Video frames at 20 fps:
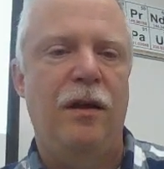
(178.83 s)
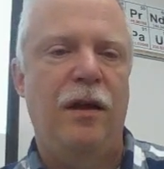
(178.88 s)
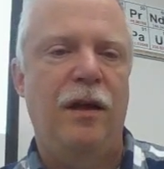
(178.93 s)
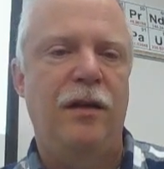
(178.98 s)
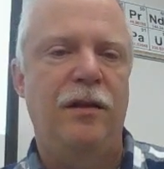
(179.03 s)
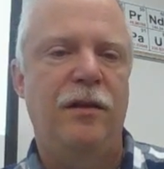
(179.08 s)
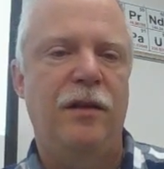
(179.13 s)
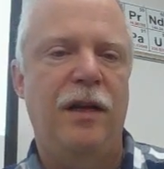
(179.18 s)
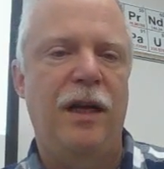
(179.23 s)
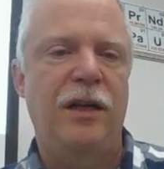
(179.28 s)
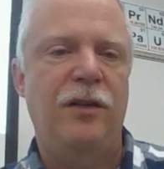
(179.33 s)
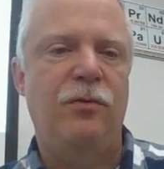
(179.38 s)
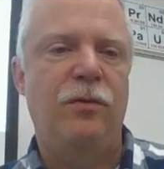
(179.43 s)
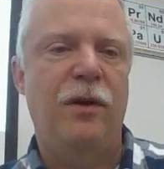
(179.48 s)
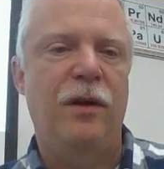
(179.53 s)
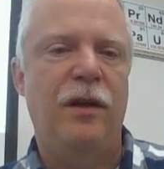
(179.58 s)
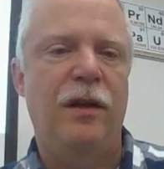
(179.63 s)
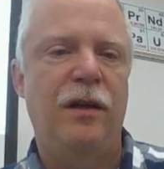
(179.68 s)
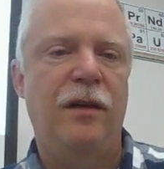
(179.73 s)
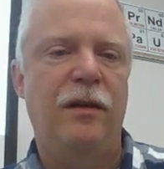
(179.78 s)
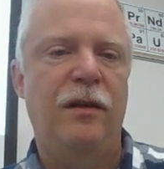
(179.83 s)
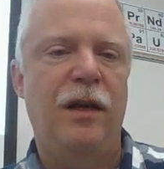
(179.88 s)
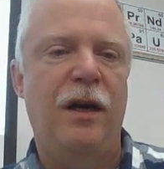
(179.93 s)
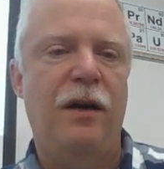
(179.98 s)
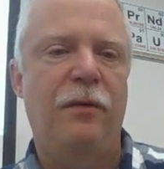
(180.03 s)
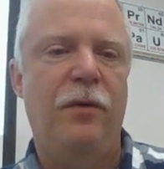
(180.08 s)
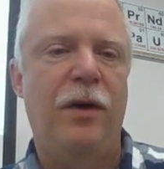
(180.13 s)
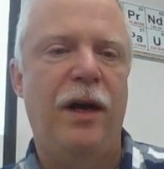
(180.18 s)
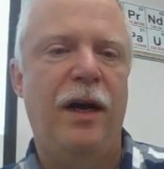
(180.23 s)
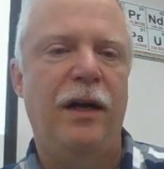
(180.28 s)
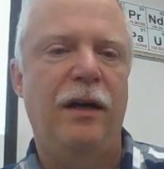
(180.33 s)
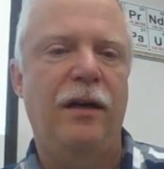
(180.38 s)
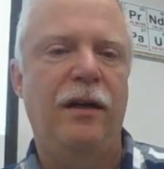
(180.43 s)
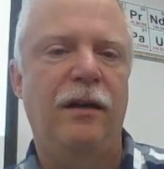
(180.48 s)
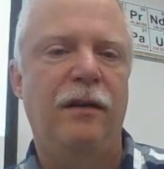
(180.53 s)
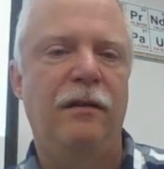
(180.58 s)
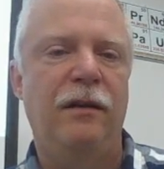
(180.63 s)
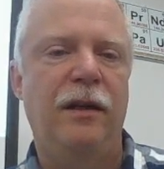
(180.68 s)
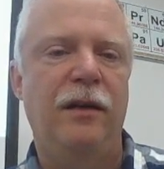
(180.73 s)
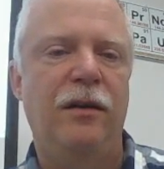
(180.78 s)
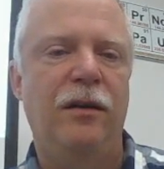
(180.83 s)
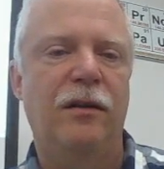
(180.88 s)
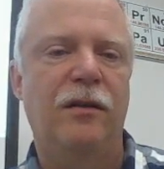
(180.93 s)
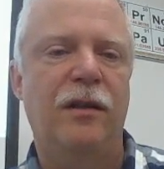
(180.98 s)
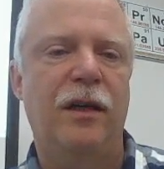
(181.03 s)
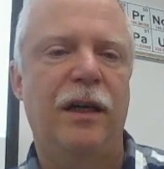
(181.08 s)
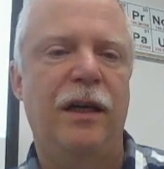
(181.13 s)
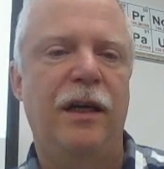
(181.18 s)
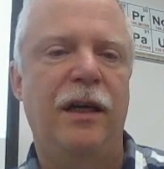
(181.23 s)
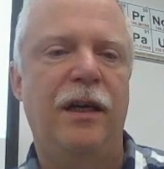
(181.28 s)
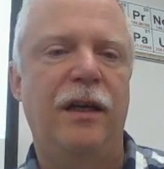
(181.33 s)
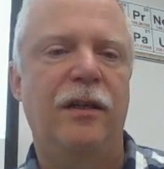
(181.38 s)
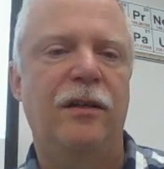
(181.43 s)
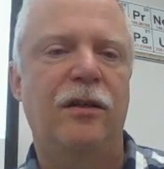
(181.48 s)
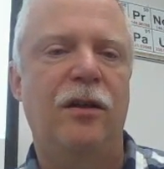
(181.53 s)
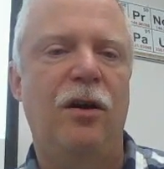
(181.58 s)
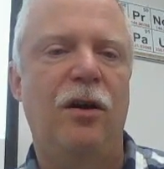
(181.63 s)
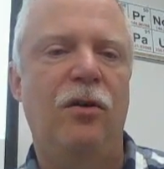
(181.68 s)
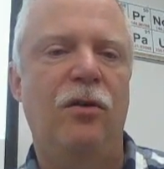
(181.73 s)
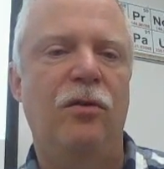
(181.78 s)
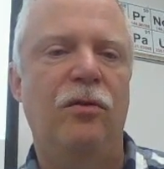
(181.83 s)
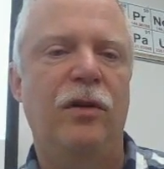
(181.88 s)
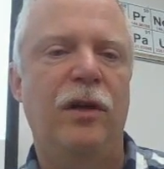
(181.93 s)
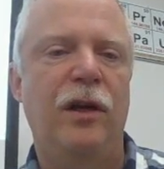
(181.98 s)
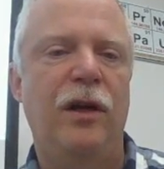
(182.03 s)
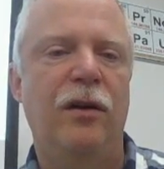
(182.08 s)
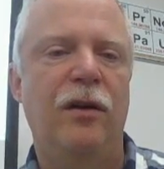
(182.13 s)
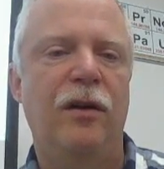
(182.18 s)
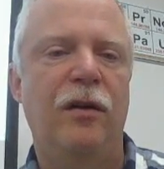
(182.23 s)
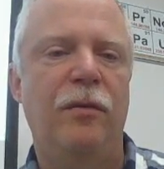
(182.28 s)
And so that's where the, that why it looks like it gets cold here in